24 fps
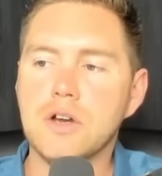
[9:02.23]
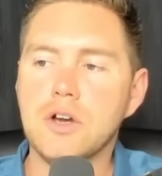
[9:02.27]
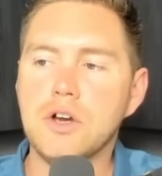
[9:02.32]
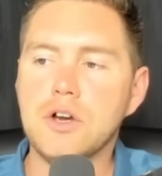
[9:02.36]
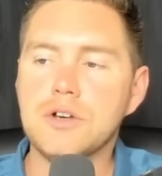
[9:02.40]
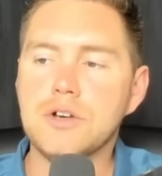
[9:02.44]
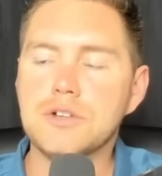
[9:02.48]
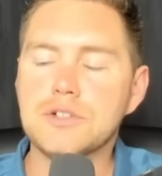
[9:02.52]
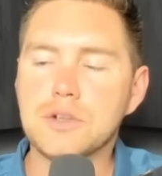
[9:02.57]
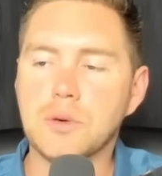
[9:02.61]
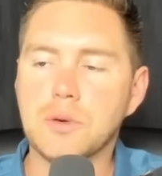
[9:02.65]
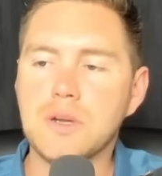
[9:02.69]

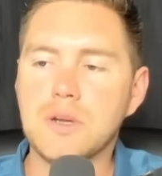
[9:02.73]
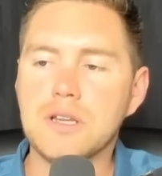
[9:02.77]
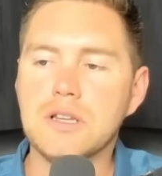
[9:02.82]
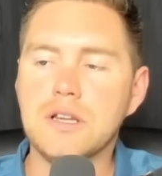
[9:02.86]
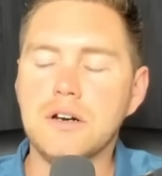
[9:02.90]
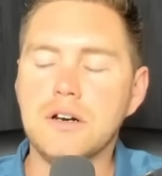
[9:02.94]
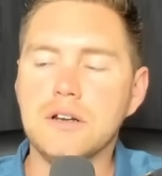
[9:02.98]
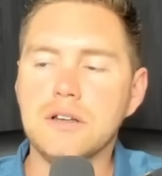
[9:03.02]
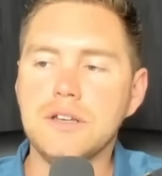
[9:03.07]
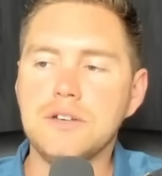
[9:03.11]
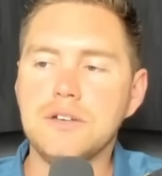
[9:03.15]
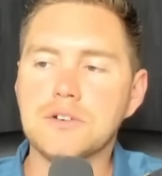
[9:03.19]
So we
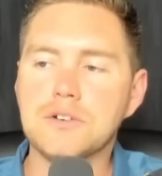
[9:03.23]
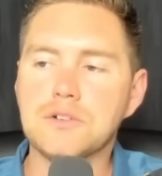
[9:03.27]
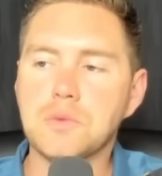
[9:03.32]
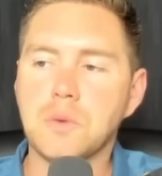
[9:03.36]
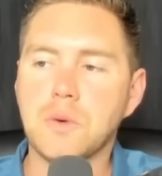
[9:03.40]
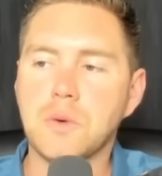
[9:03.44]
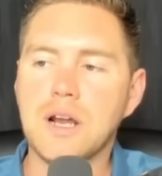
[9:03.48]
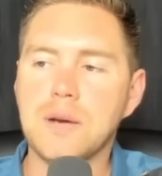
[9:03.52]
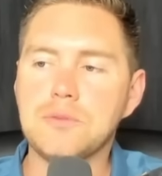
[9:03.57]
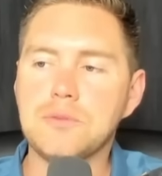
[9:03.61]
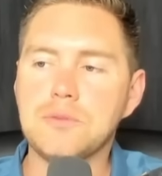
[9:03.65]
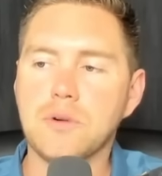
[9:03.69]
literally just went
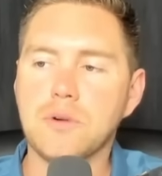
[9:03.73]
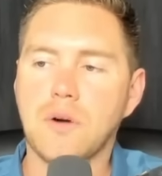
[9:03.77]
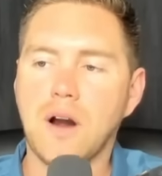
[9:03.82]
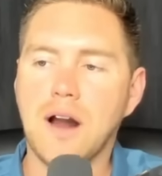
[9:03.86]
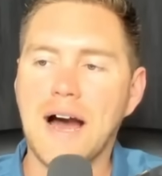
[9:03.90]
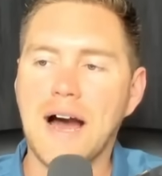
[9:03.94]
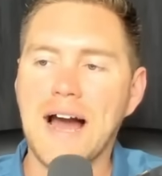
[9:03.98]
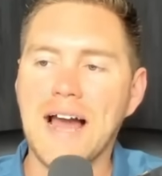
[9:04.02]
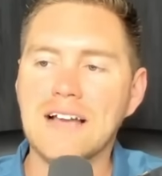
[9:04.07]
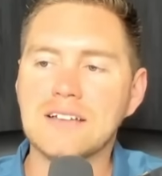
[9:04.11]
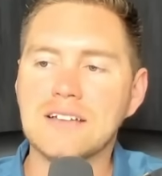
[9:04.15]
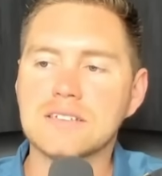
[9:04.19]
up to our
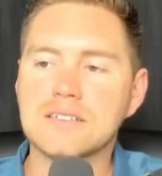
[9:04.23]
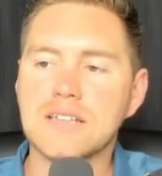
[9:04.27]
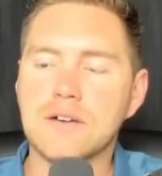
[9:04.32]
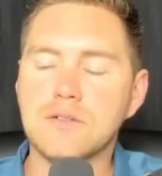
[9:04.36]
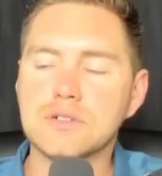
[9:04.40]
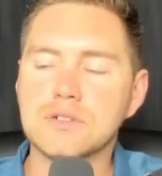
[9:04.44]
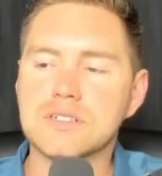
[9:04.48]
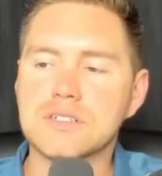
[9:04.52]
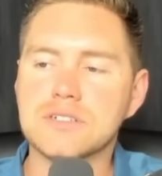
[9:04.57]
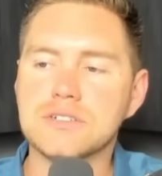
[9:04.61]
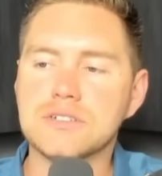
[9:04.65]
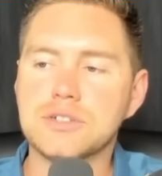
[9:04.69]
highest level
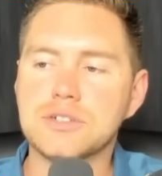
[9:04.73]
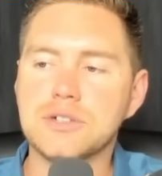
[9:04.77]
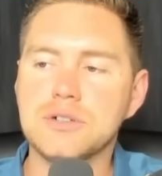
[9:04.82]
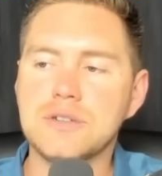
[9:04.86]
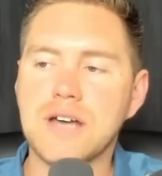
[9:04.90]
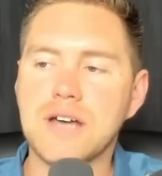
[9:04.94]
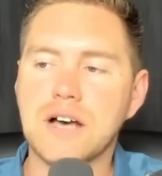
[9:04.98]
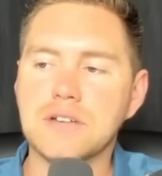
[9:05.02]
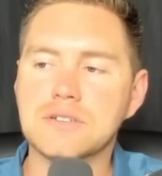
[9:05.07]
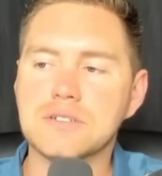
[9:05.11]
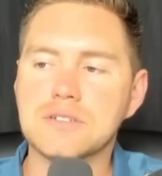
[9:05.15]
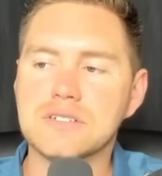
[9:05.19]
since
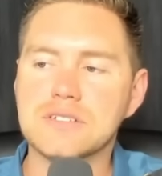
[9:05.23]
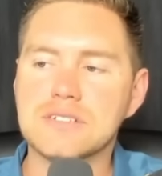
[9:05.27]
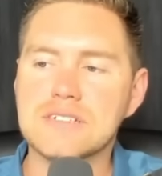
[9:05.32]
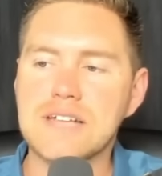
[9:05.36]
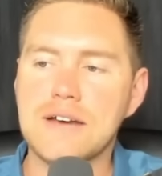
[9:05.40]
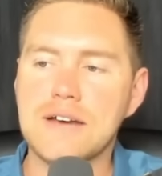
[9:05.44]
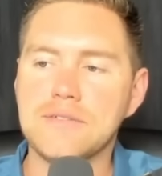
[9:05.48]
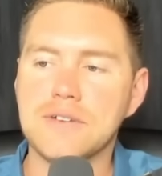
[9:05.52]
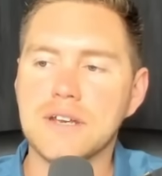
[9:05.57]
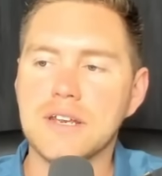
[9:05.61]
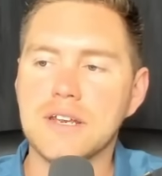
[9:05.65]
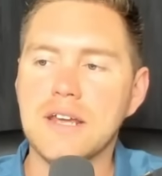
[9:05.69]

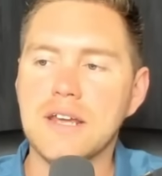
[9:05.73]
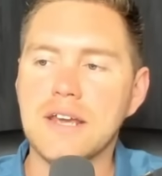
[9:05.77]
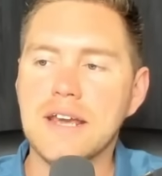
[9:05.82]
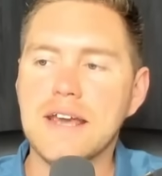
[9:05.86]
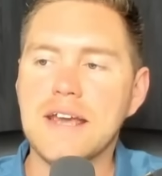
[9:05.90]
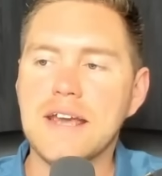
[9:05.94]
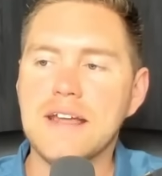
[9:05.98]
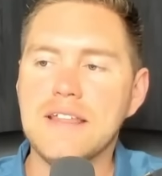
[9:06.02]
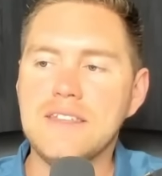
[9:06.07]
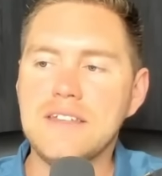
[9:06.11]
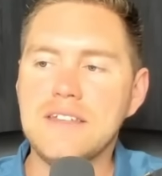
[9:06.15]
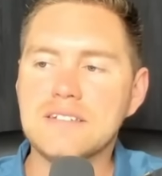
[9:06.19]
2007.
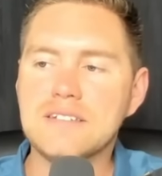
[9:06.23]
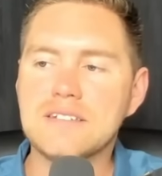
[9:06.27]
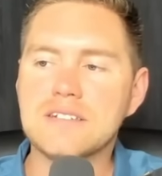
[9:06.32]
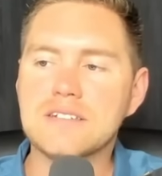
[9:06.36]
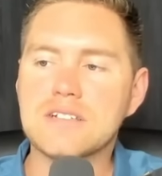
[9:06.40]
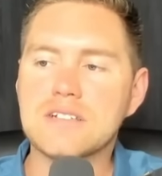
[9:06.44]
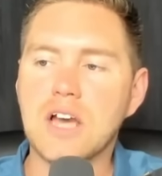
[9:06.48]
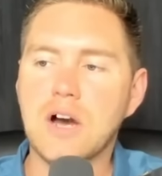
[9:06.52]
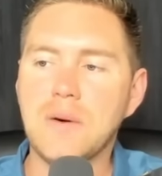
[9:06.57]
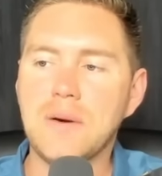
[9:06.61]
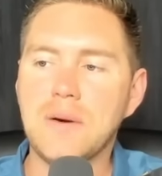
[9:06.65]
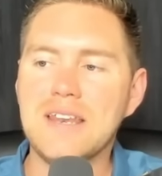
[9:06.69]
This is
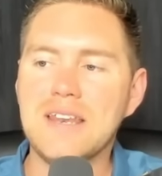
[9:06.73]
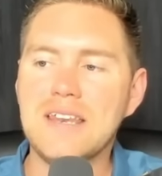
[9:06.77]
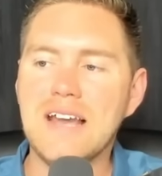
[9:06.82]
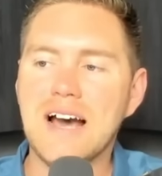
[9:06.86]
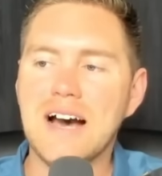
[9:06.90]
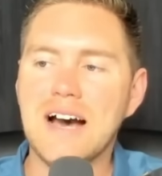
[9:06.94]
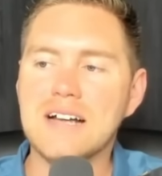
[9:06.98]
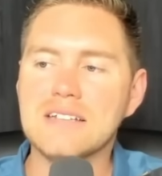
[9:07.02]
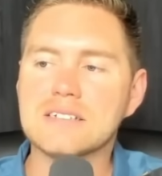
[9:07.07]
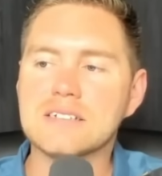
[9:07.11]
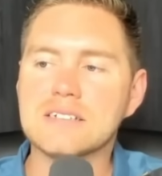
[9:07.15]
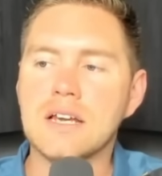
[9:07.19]
going
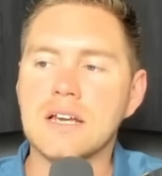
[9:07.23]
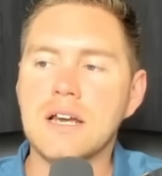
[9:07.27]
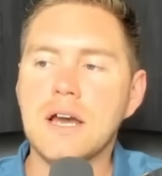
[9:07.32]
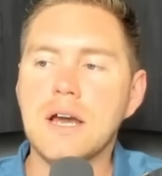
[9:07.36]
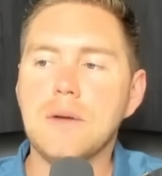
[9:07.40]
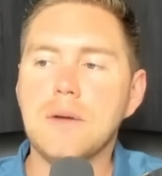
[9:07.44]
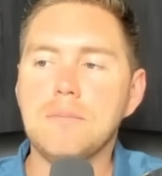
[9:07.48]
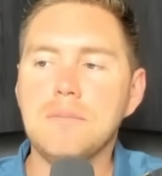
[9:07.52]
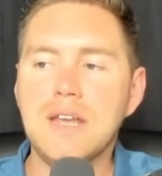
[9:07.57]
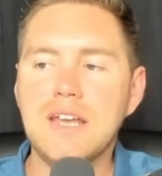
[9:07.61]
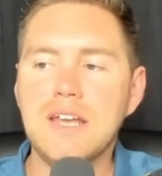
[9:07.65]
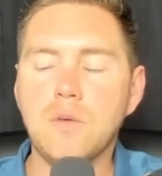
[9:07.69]
nuts.
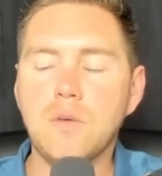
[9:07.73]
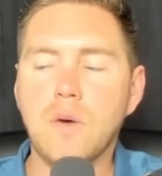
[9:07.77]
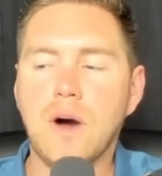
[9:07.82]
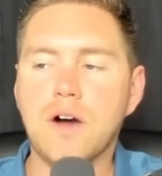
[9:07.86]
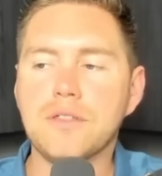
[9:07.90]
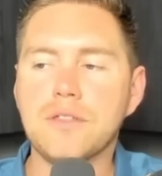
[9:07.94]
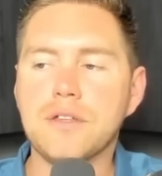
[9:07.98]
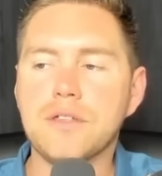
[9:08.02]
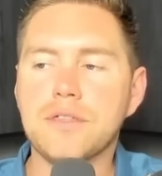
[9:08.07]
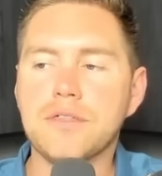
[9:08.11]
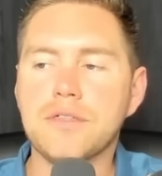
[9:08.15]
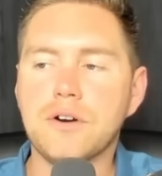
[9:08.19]
Meanwhile,
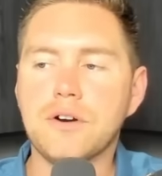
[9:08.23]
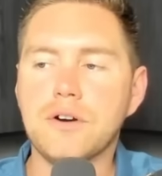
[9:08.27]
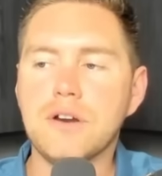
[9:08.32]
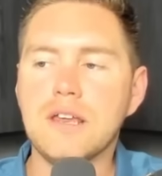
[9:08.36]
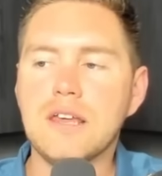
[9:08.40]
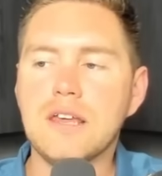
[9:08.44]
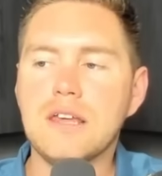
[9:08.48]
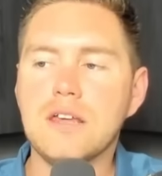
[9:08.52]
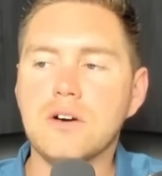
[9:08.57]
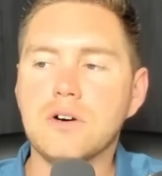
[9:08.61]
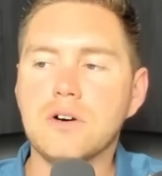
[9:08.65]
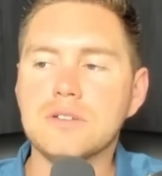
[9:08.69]
the 30
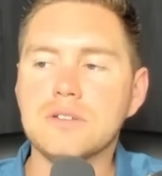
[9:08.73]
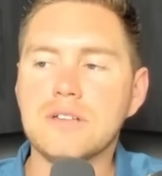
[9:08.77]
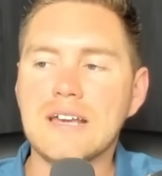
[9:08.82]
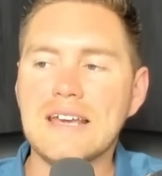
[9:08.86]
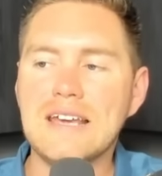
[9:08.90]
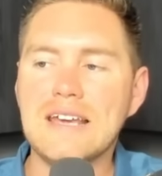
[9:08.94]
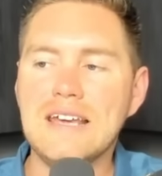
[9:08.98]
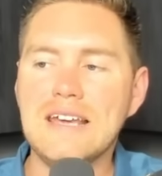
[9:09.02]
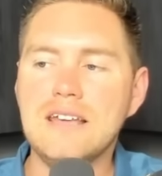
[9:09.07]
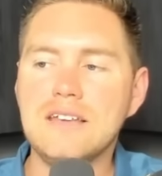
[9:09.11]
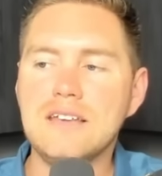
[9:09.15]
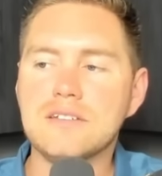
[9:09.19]
yield
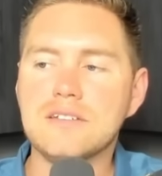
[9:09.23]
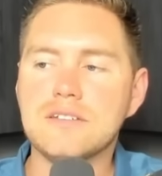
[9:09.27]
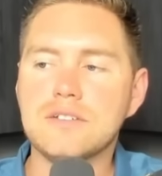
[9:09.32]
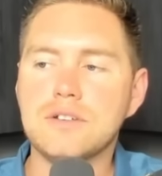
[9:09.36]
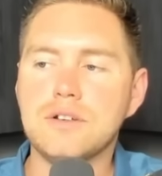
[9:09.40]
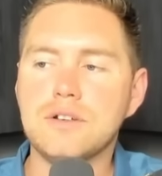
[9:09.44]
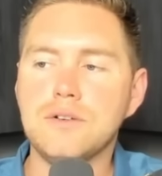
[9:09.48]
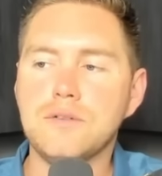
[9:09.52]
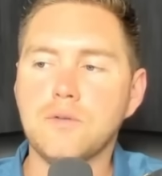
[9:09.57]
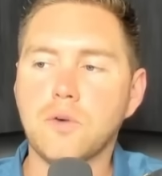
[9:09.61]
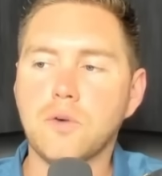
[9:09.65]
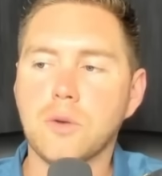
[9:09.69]
eased
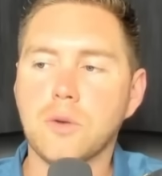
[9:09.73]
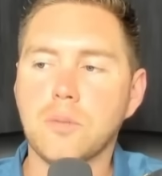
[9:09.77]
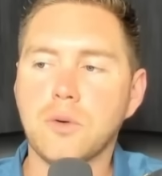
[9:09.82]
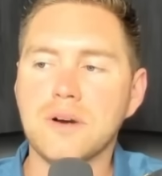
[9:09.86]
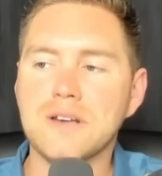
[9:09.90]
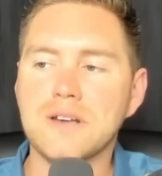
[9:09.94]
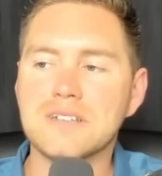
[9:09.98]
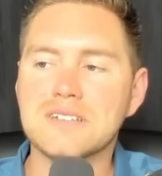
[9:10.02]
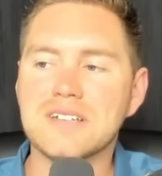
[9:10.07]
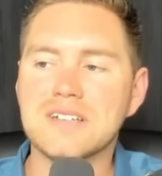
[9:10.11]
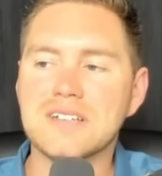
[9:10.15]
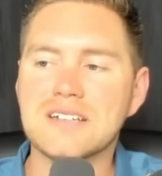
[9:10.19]
to
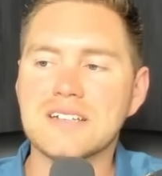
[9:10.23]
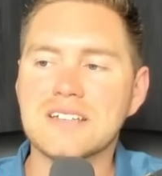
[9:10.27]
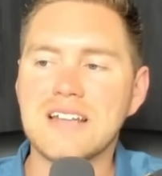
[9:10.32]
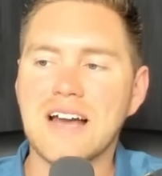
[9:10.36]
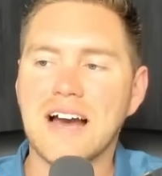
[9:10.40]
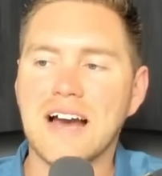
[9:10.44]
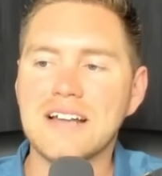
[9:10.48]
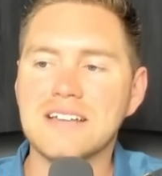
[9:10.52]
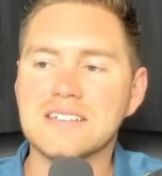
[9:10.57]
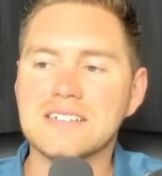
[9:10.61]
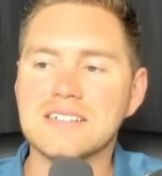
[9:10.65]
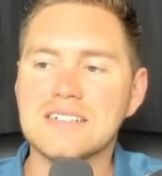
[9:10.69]

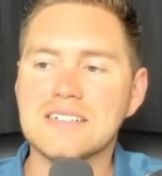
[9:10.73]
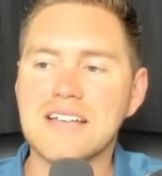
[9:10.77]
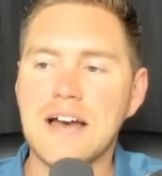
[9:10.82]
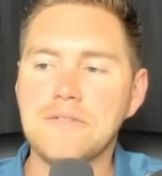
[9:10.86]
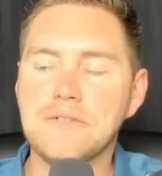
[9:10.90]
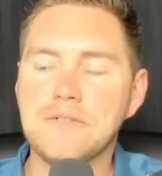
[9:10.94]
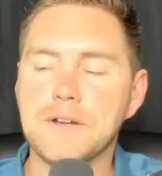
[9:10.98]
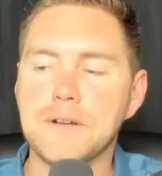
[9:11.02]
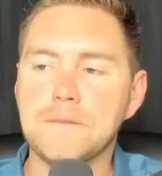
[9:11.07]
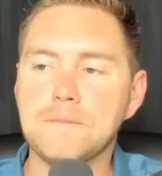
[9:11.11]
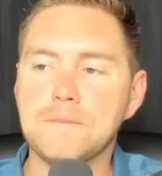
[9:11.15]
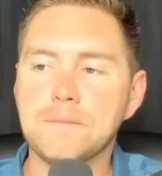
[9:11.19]

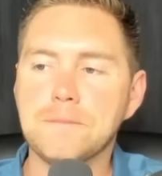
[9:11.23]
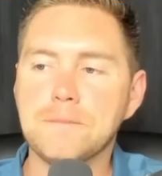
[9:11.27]
4.697.